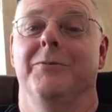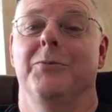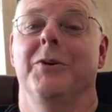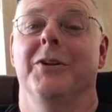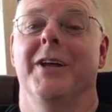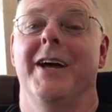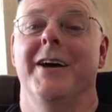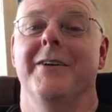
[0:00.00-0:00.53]

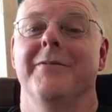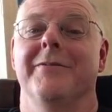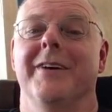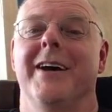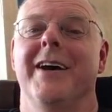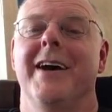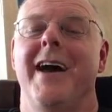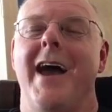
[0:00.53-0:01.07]
will have
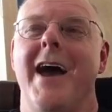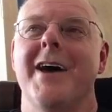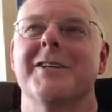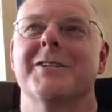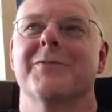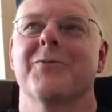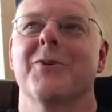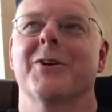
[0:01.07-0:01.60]

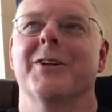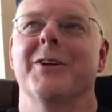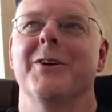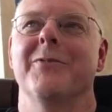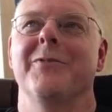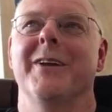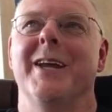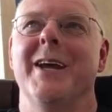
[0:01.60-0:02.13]
asked for
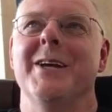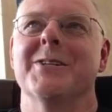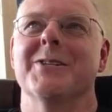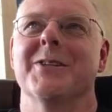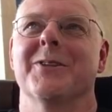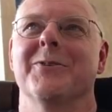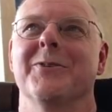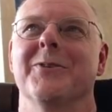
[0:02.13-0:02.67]

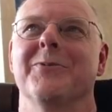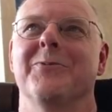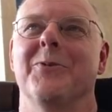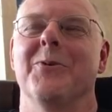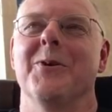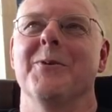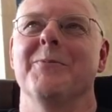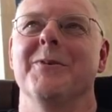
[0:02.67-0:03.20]
clarification through the
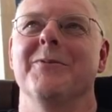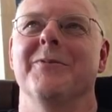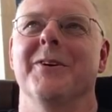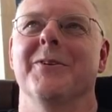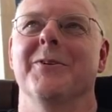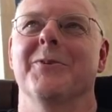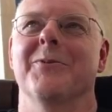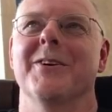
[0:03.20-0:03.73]
forum of
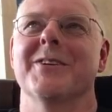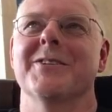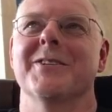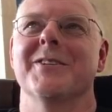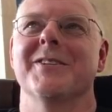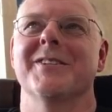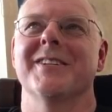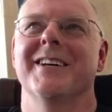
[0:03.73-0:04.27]
other
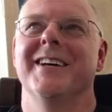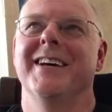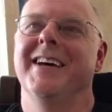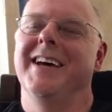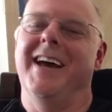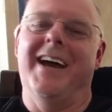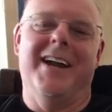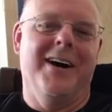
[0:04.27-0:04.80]
questions,
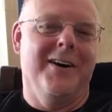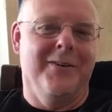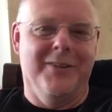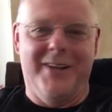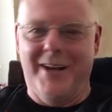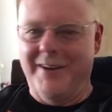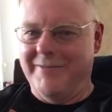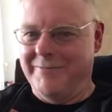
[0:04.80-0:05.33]
and I
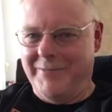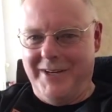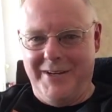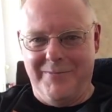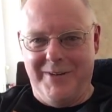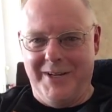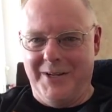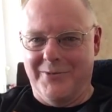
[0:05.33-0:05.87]
will have
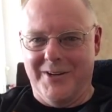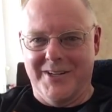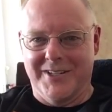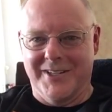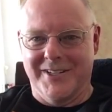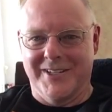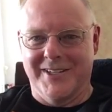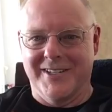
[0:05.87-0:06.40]
many, many
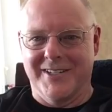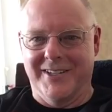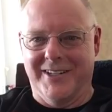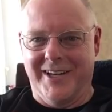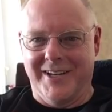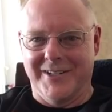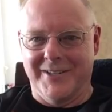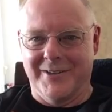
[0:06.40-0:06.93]
questions to
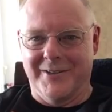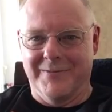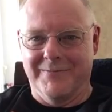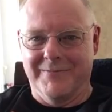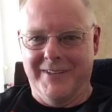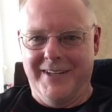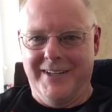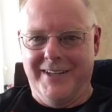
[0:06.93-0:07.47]
still answer.
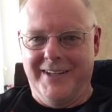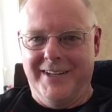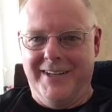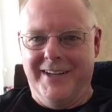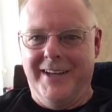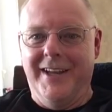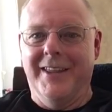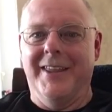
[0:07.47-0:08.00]

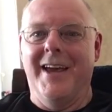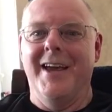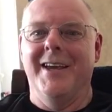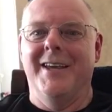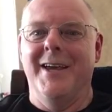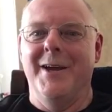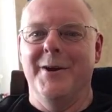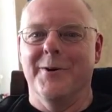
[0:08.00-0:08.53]

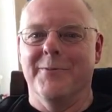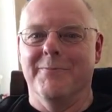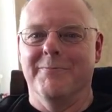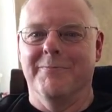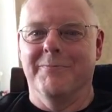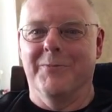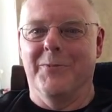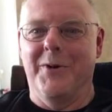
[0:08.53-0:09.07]
Thank you.
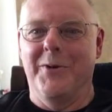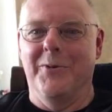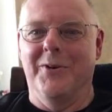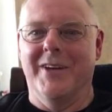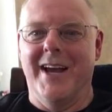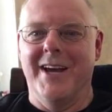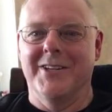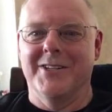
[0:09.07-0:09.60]
We will
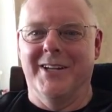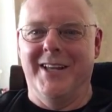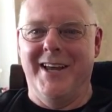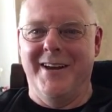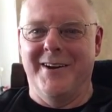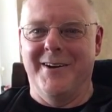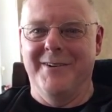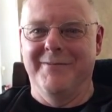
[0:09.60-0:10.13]
catch you
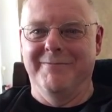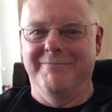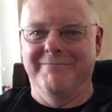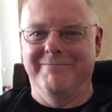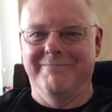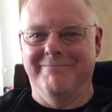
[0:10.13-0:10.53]
later.